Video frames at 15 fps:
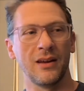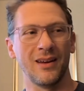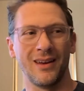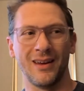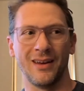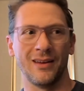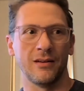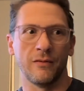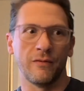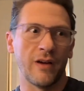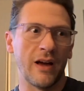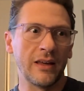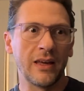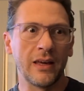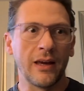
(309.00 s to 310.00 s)
a
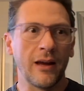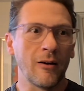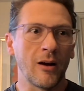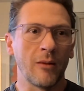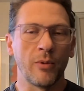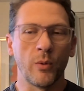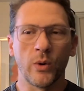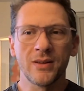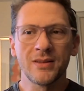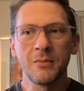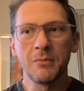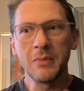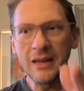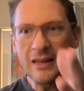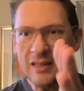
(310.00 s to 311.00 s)
Viking era, but what does it
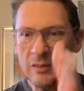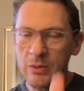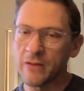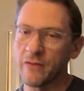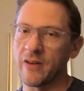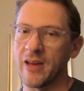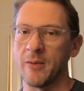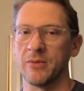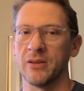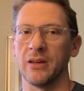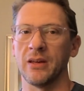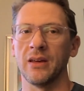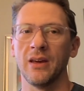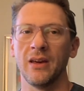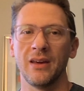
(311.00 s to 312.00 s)
mean to be
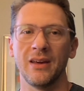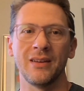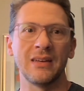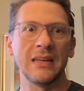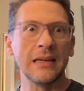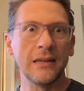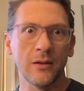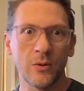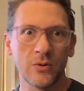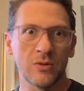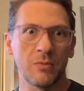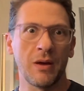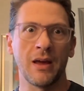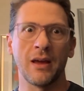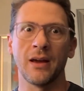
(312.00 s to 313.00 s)
family in Edo,
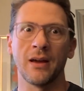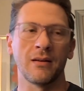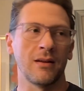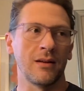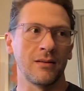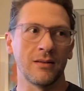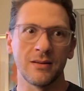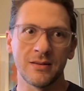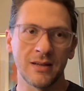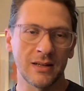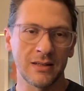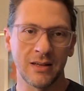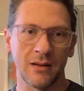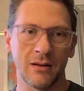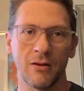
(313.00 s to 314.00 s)
Japan in the
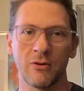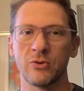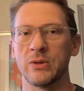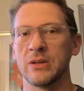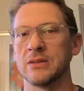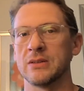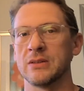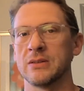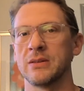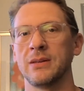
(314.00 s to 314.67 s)
1600s?